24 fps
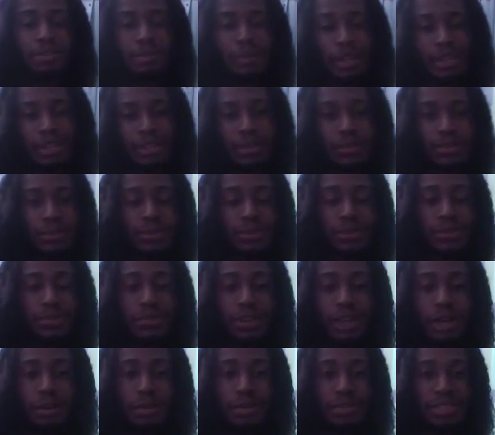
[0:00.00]
stands for
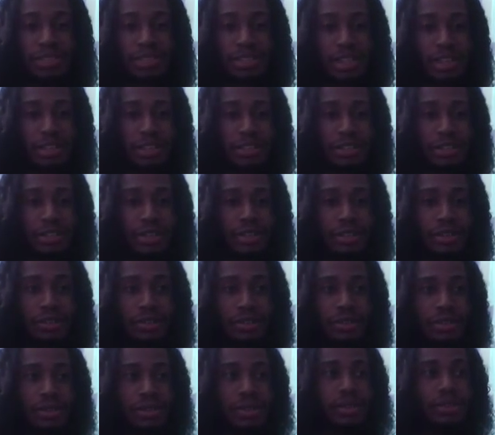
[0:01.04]
verbal discussion
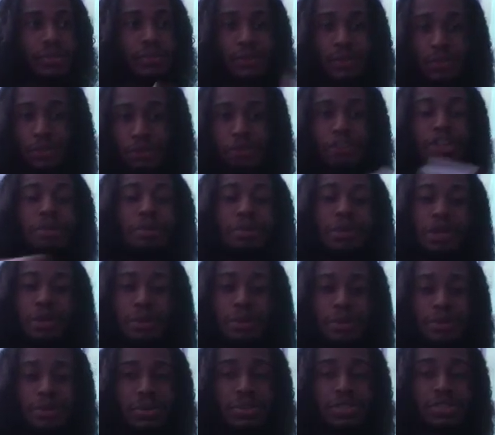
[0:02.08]
for 3
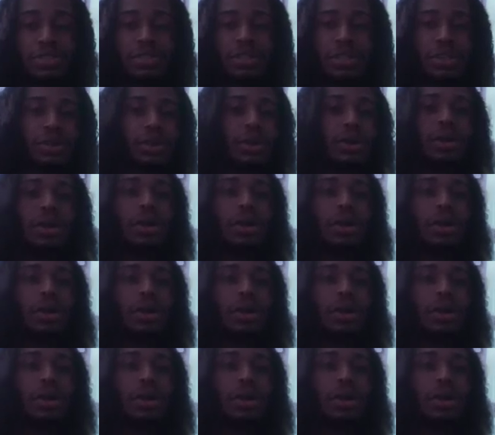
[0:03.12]
people. So